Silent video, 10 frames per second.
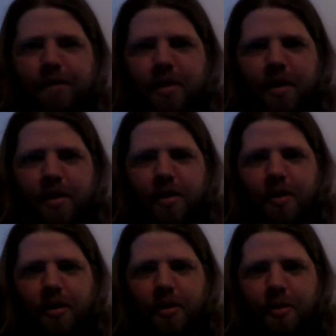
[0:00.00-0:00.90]
and a
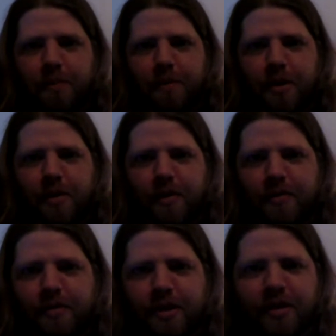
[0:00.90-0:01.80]
little pair of
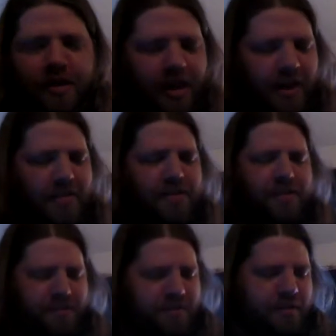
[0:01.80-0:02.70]

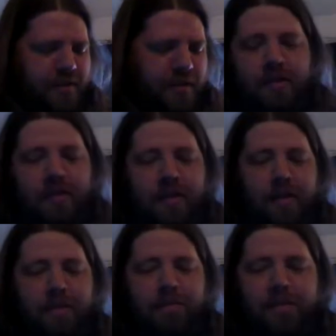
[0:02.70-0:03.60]
sunglasses.
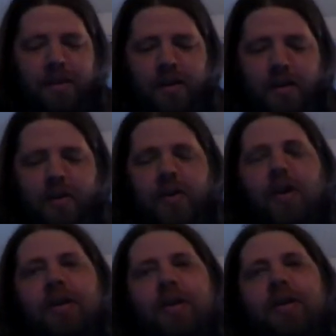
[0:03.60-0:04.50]
Here,
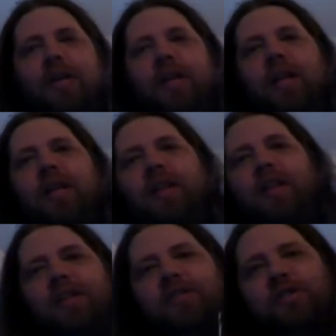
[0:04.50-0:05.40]

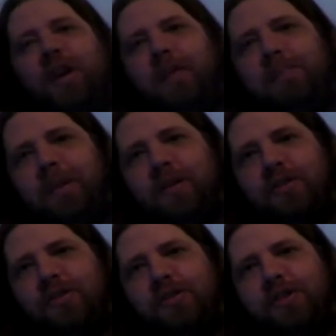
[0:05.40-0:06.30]
the
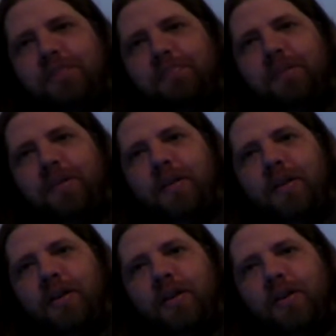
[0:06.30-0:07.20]
championship
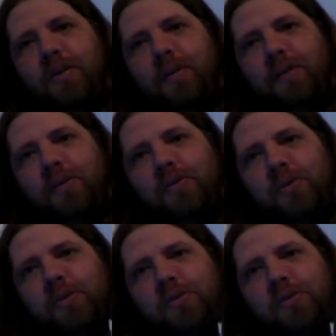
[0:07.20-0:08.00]
Universal